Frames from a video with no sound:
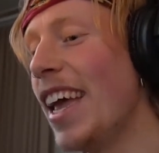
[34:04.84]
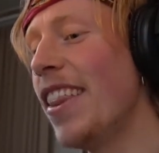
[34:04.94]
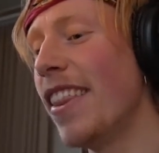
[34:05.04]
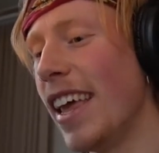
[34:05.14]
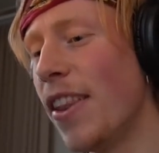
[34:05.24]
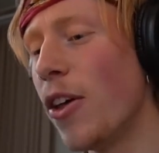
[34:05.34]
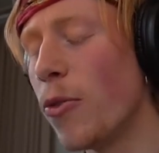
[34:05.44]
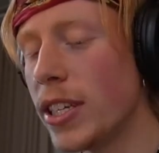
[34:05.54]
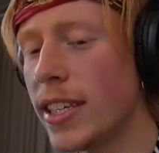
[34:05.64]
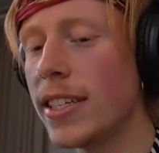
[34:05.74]
In the
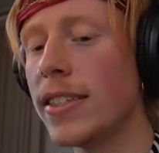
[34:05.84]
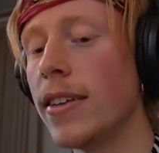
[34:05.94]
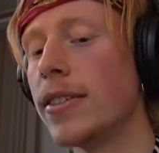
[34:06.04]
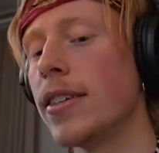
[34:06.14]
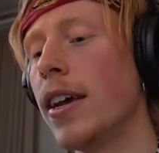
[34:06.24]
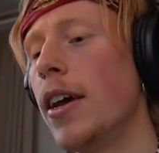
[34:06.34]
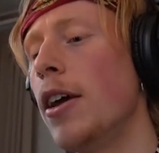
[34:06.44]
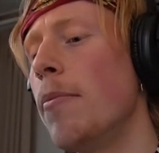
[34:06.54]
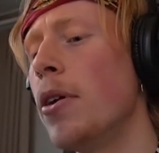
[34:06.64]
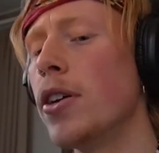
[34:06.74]
resistance,
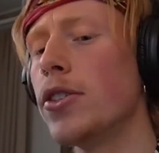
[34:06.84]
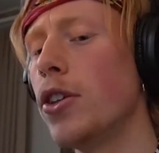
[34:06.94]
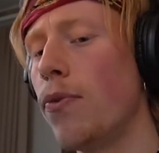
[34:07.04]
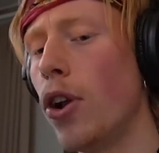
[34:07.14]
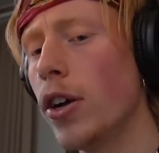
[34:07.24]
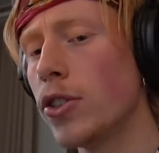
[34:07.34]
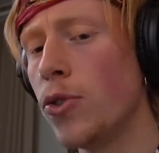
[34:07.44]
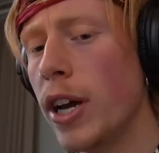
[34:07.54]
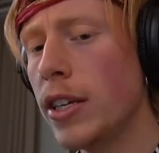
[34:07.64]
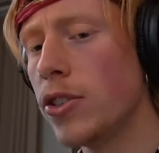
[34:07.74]
because the
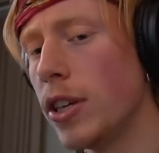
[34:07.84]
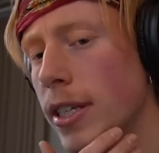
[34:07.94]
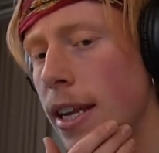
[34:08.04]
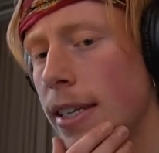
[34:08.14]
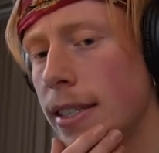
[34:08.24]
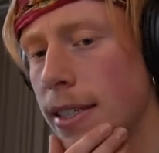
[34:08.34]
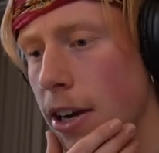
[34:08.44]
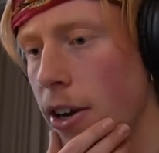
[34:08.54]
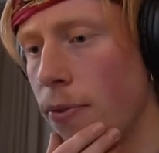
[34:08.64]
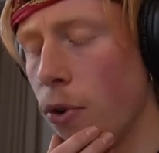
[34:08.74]
fluctuation is
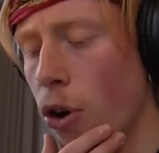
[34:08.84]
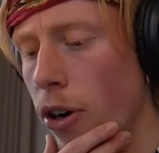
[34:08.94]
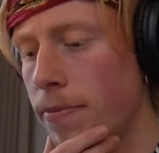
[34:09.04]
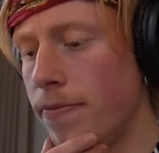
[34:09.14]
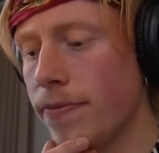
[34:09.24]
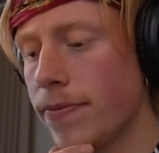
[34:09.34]
necessary for